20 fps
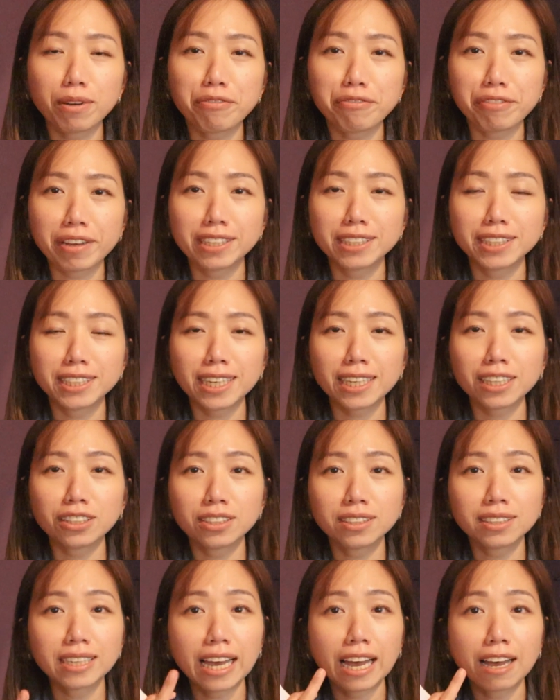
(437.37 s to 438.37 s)
face yet
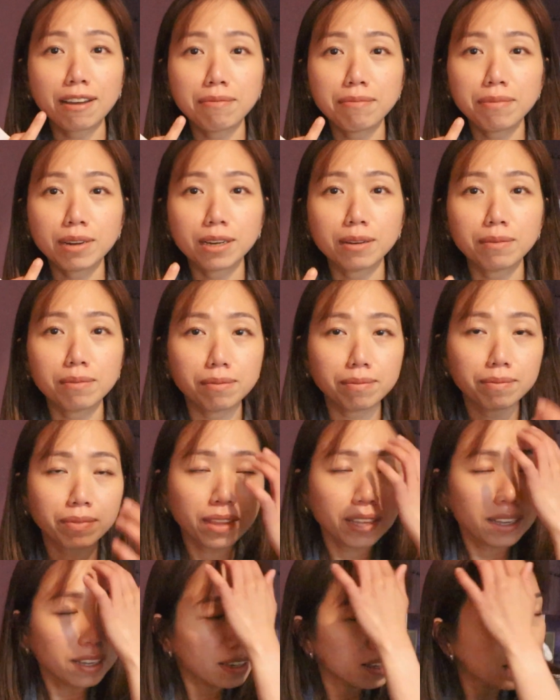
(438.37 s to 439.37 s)
because I have
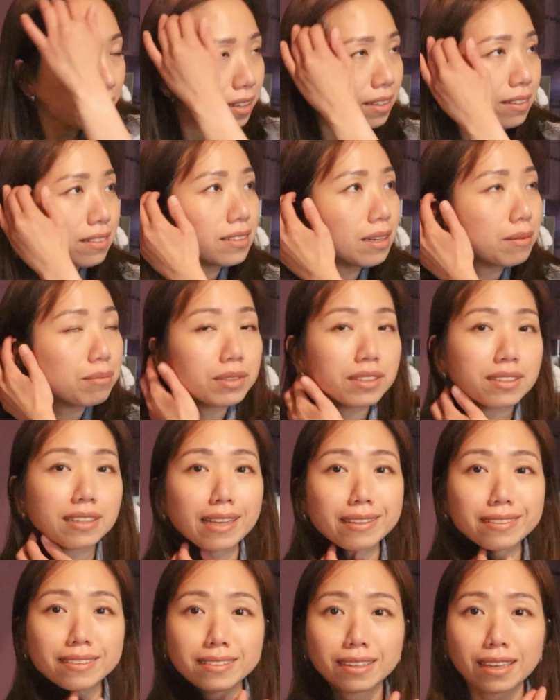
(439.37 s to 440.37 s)
some
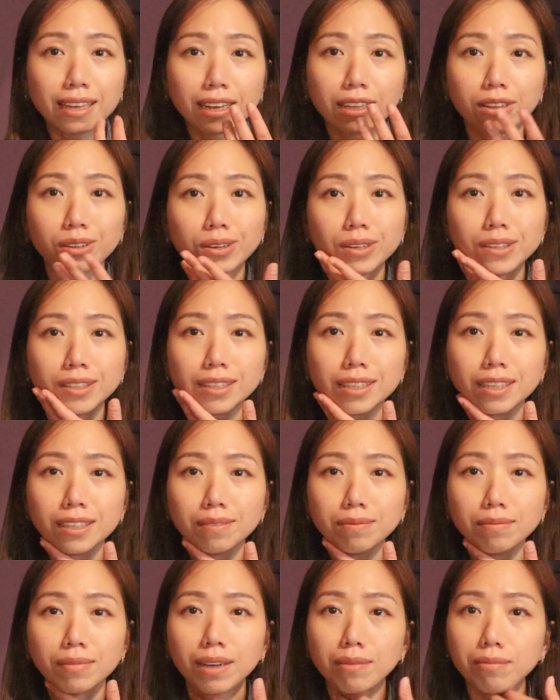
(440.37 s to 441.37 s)
sunscreen on.
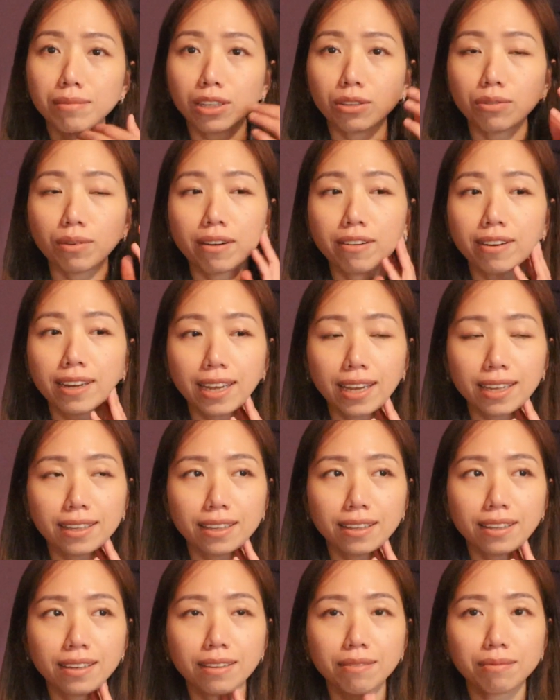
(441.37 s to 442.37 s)
I'm not wearing
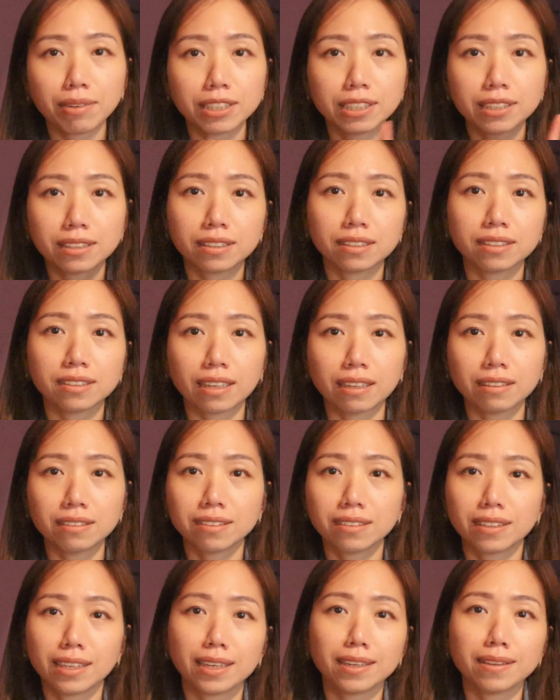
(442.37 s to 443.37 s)
anything but just a
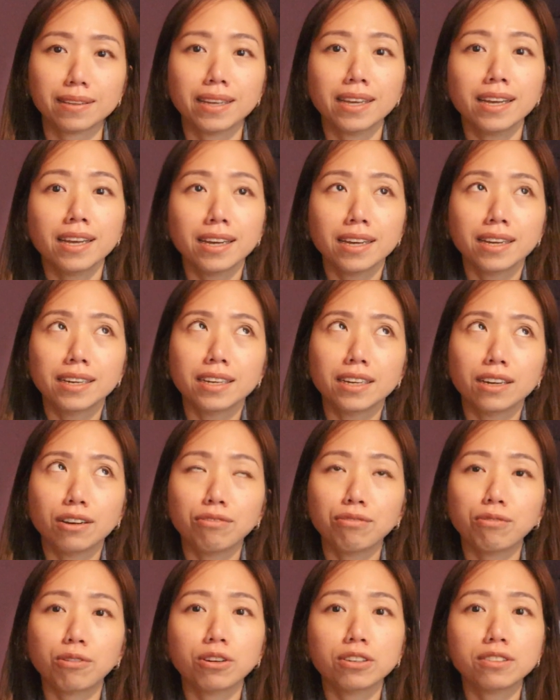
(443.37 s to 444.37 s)
sunscreen.
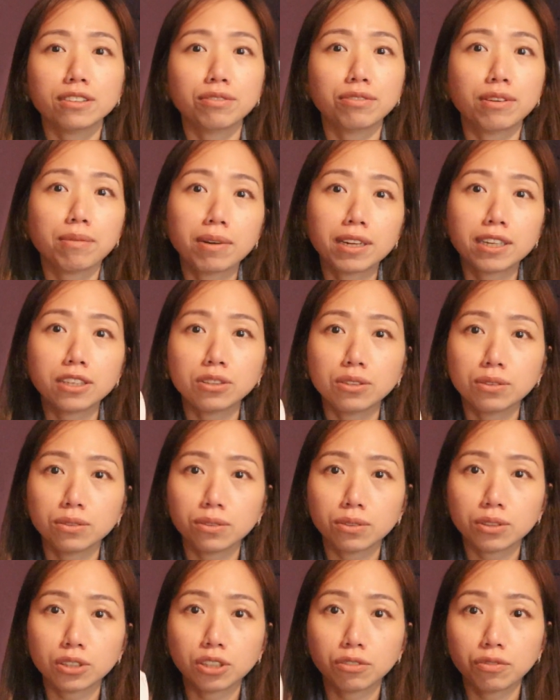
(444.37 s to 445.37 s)
Of course,
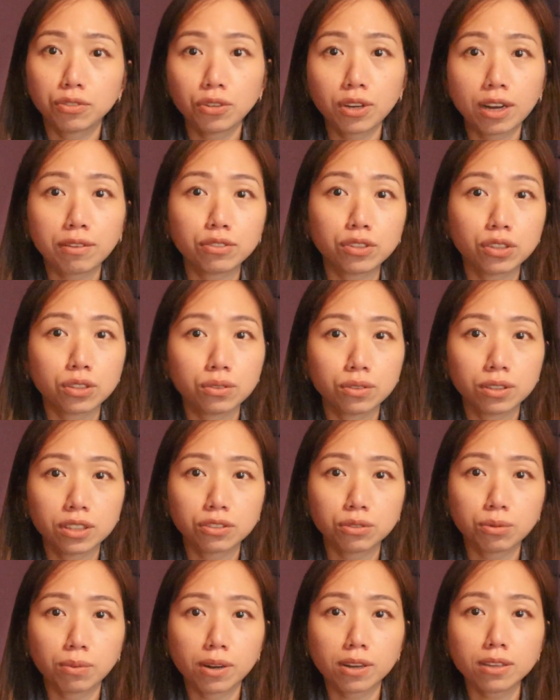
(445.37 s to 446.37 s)
if you have to do
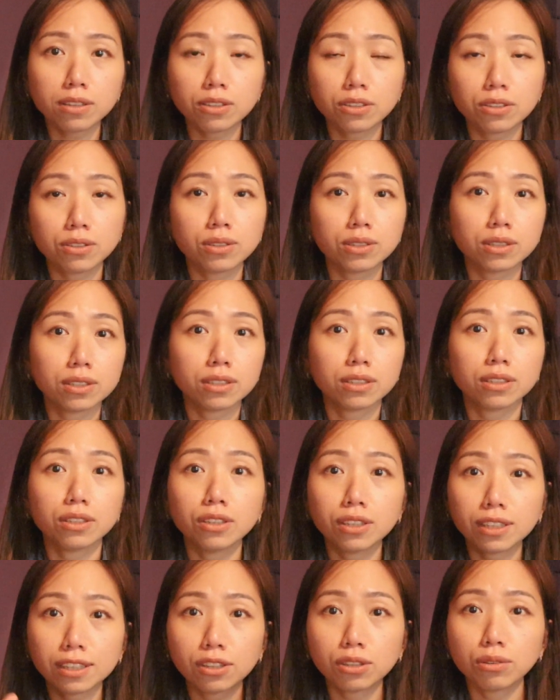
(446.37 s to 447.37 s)
this one, you
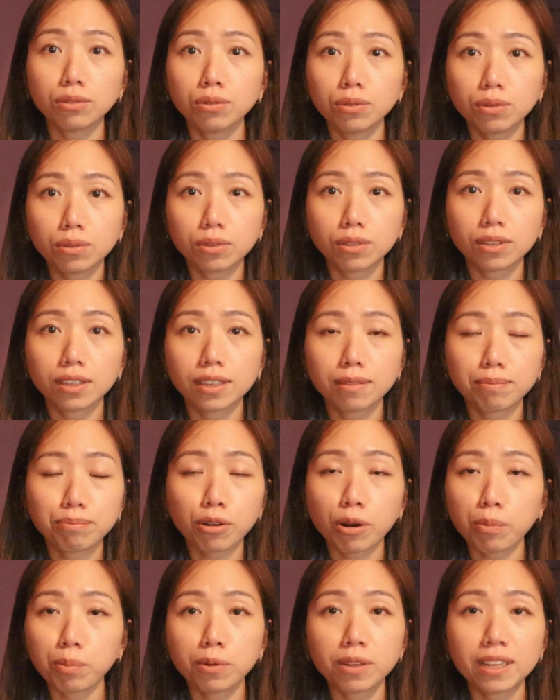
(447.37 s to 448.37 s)
need to
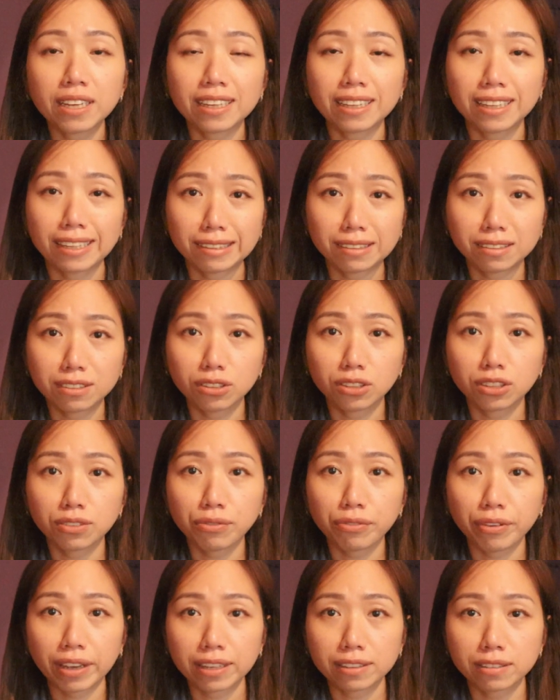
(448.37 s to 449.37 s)
properly cleanse your
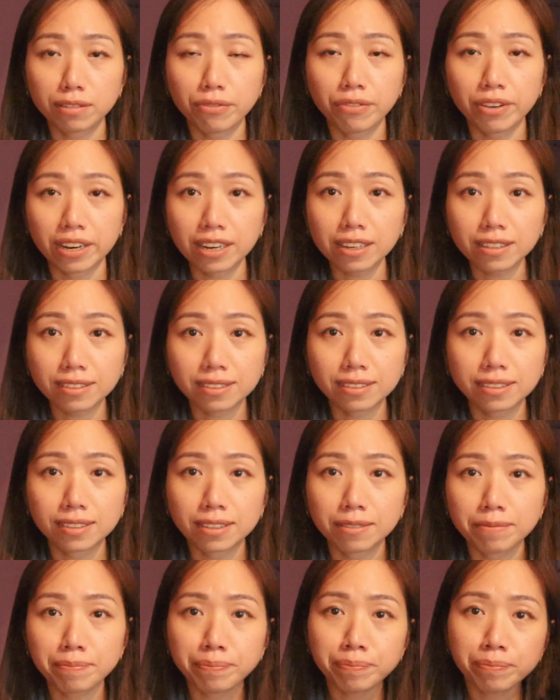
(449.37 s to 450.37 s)
face first.
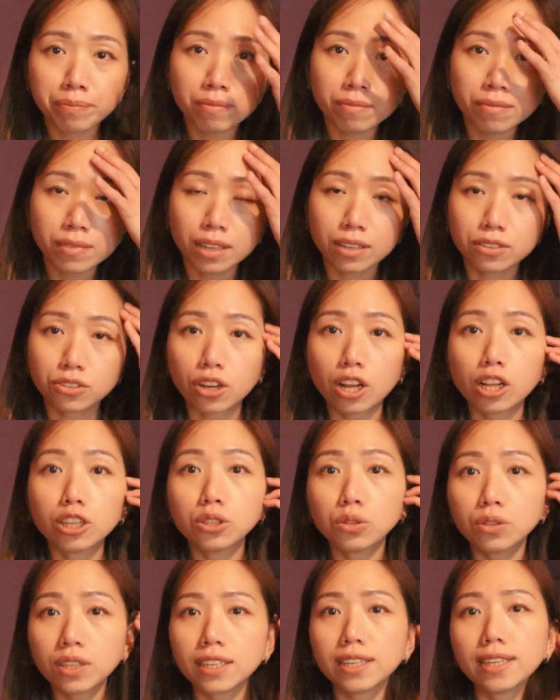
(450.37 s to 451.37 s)
So I'll
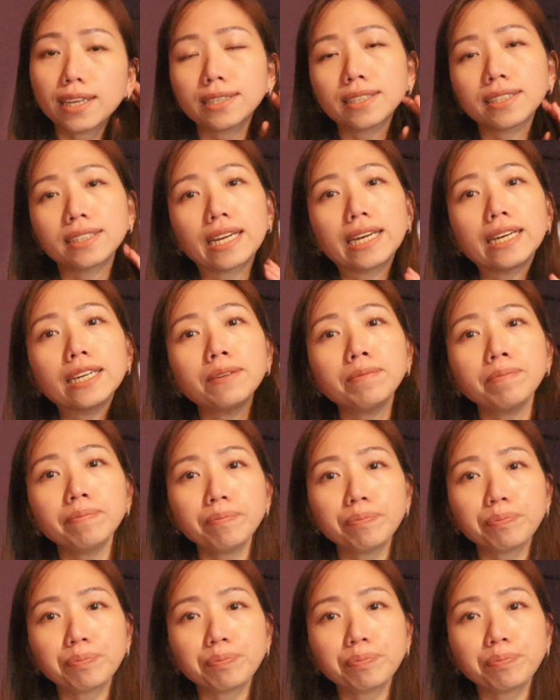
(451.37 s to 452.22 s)
do that next time.